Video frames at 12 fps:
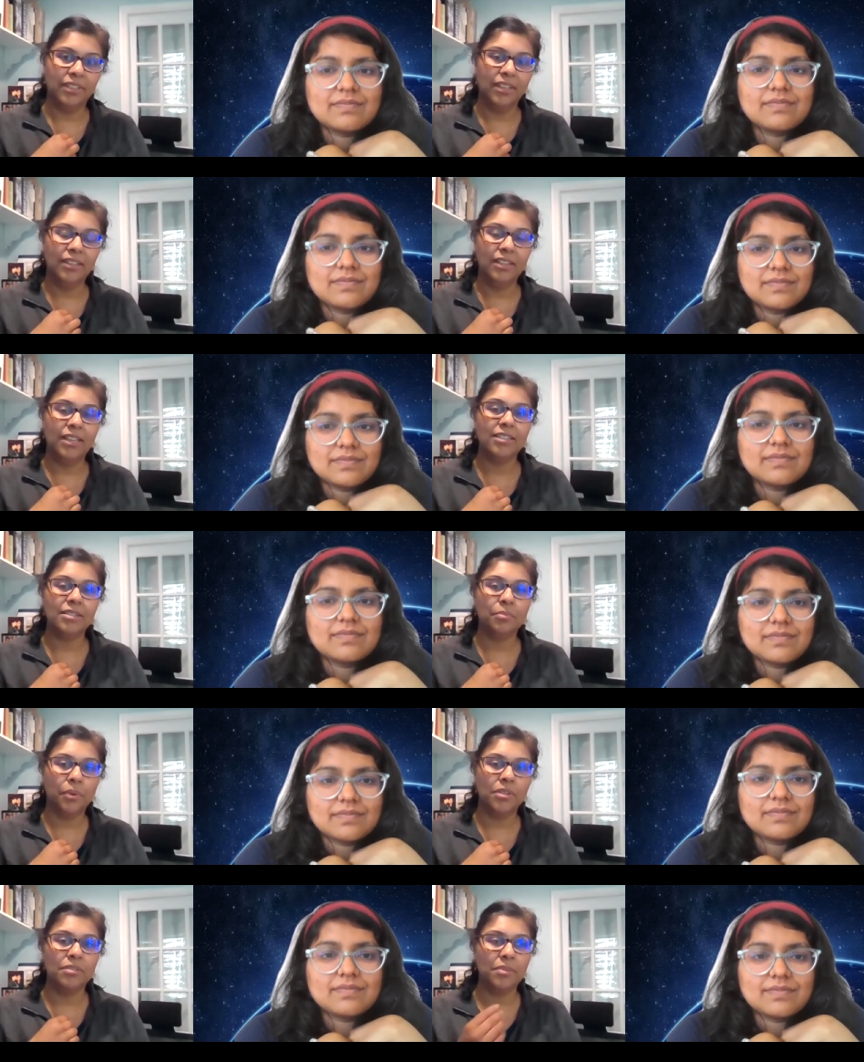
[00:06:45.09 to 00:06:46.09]
Speaker 1: I think it's
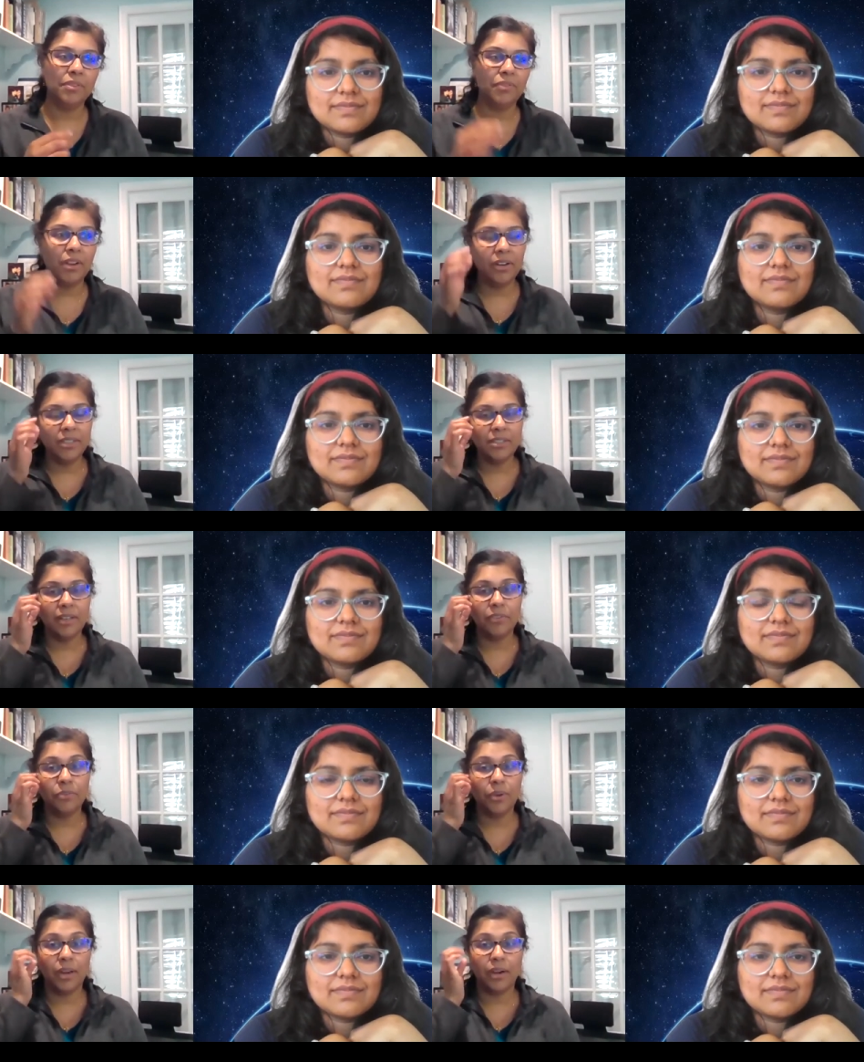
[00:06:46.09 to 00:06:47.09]
important. Be very self
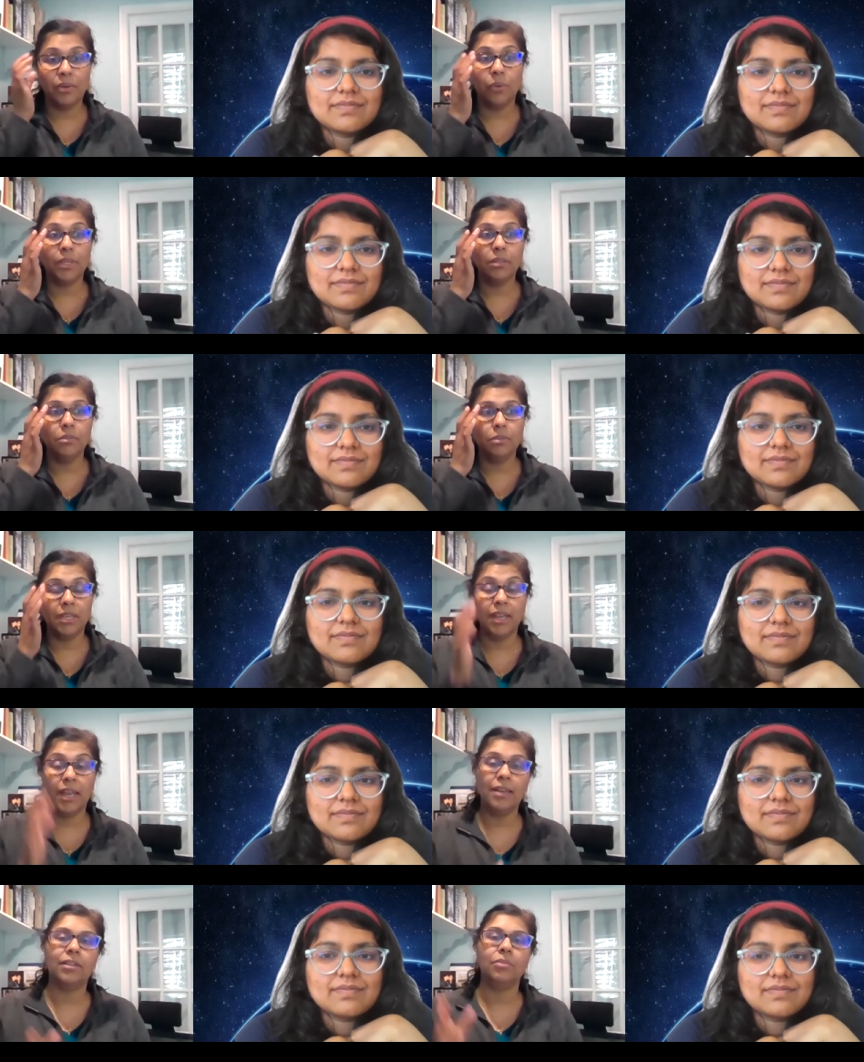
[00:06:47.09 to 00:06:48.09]
aware what you can
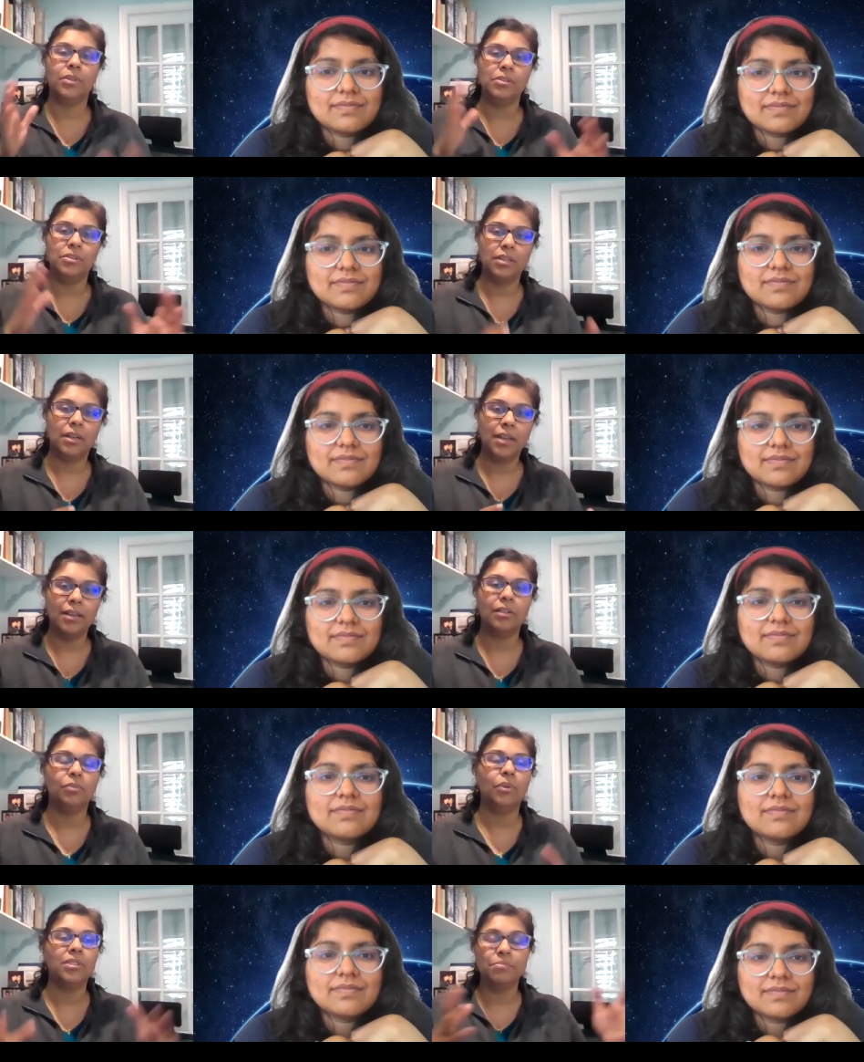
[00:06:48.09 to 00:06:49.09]
handle, what you cannot
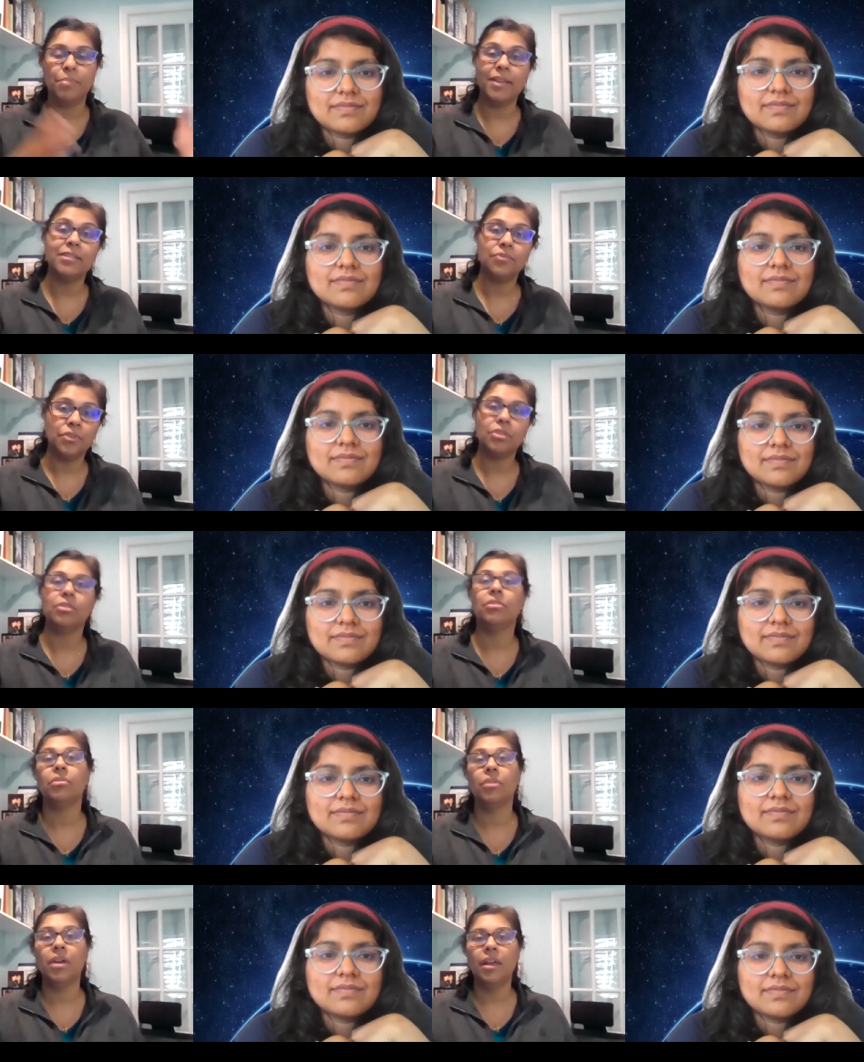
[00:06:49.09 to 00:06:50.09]
handle, what's best for
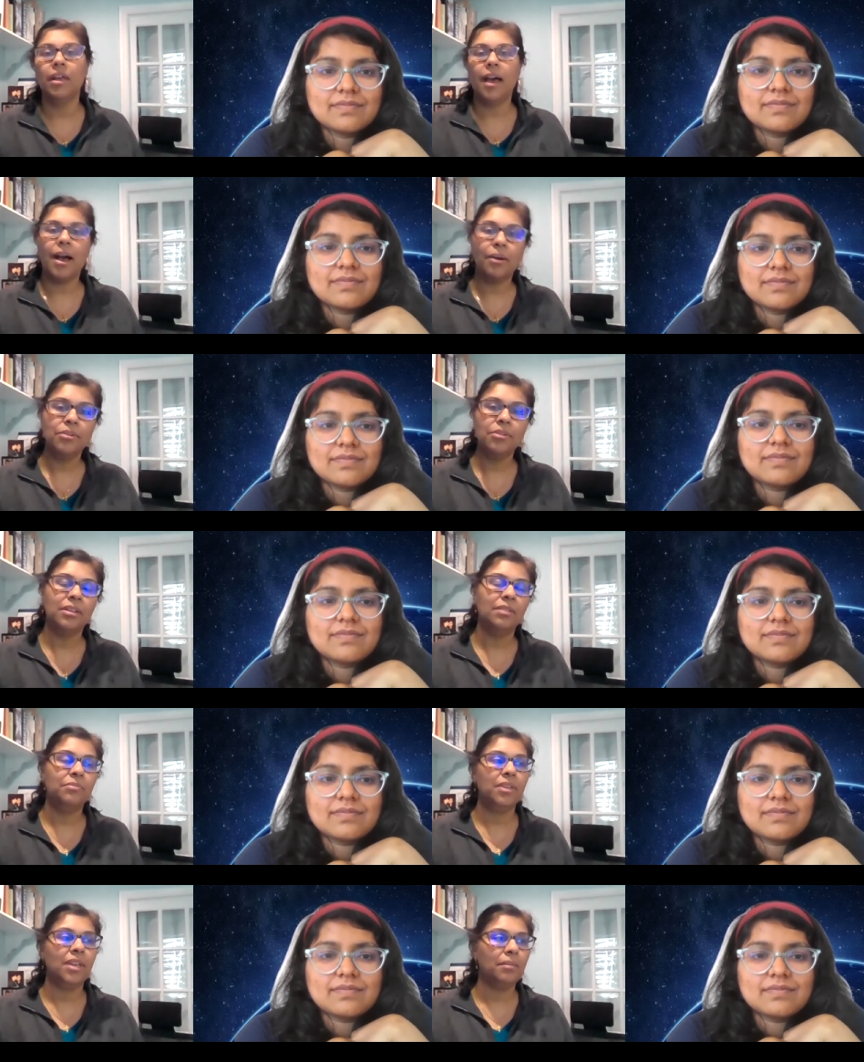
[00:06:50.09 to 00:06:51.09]
you. How are you going
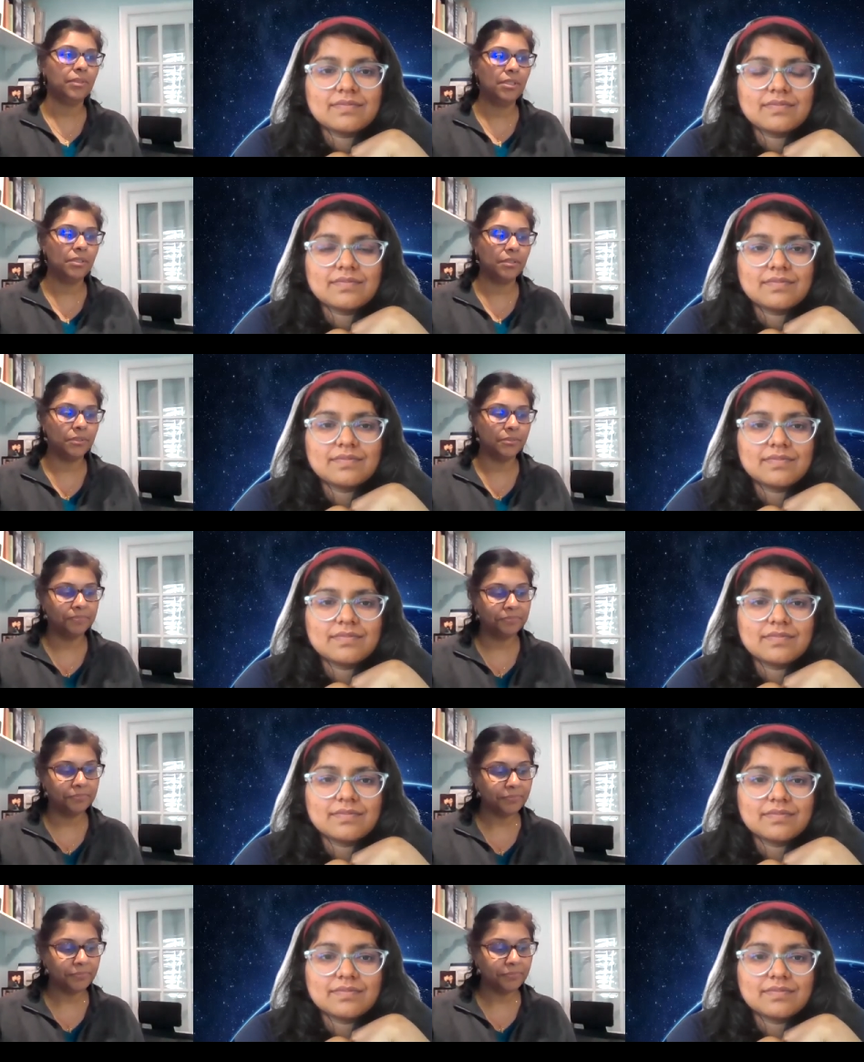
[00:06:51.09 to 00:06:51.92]
to be able to,